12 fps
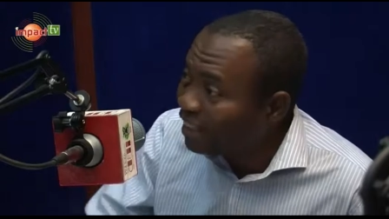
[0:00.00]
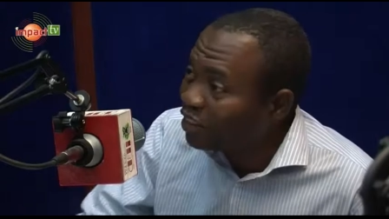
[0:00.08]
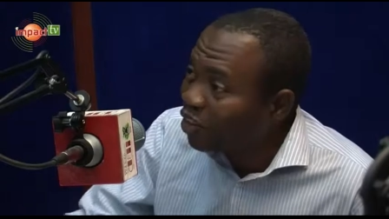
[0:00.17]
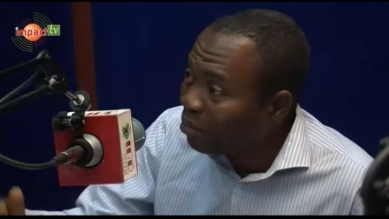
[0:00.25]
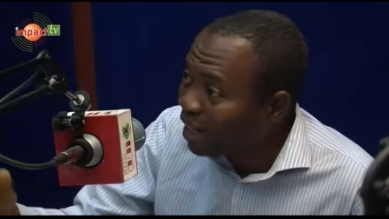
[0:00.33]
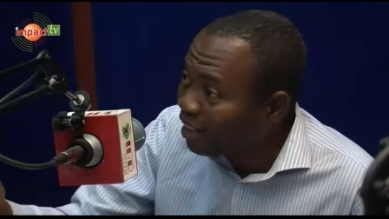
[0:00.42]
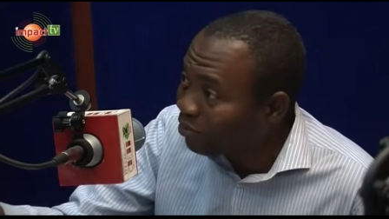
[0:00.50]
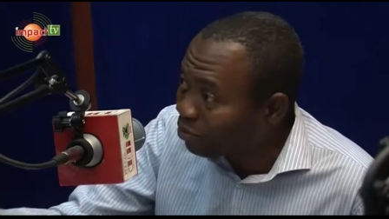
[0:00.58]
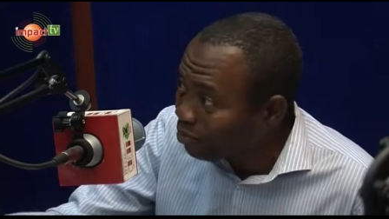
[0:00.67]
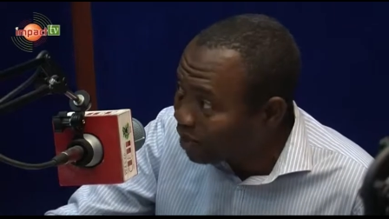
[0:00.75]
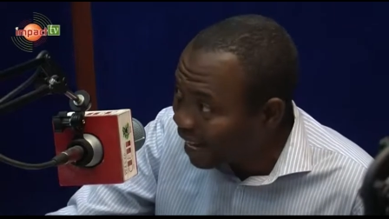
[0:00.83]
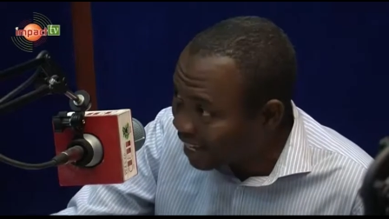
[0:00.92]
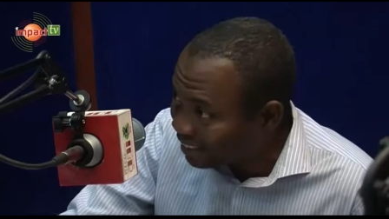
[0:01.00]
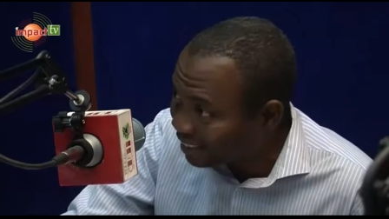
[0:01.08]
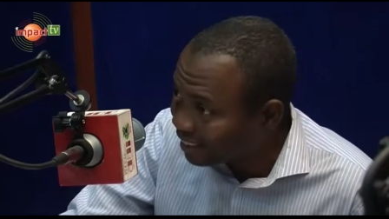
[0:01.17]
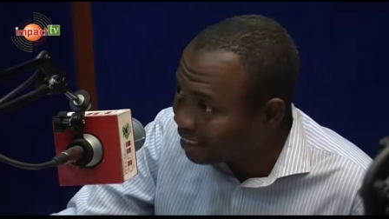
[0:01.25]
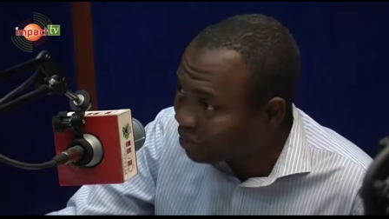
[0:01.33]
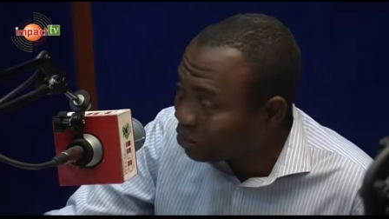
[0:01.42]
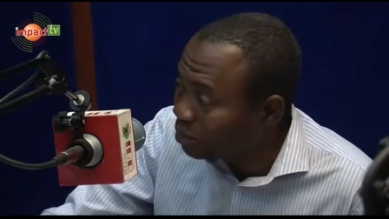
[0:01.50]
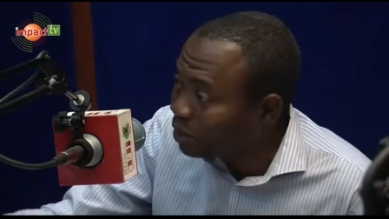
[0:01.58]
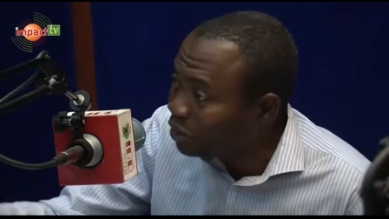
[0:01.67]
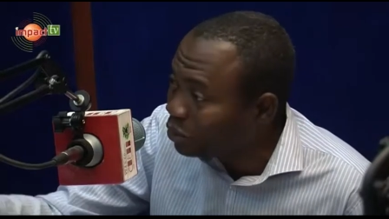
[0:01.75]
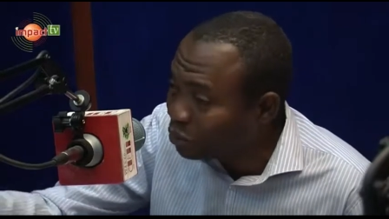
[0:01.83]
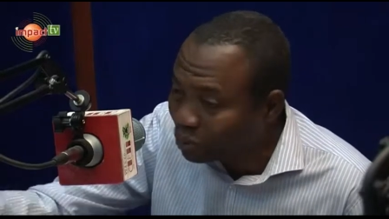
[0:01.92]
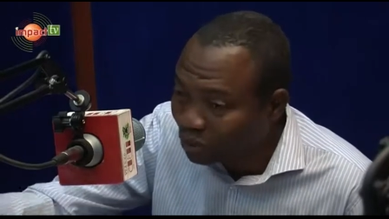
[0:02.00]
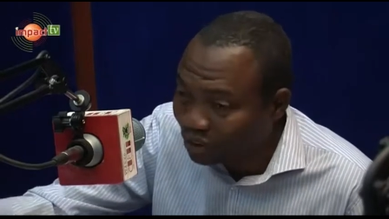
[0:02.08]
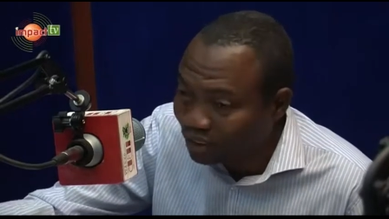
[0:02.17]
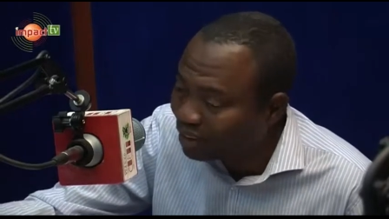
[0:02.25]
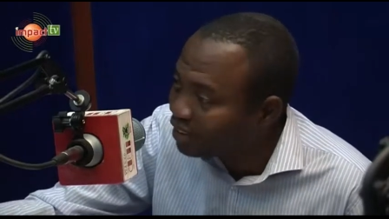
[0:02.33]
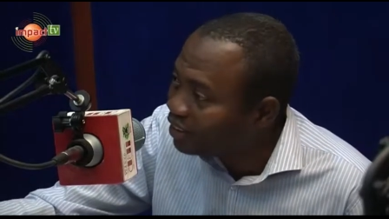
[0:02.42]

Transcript: the government gets will be used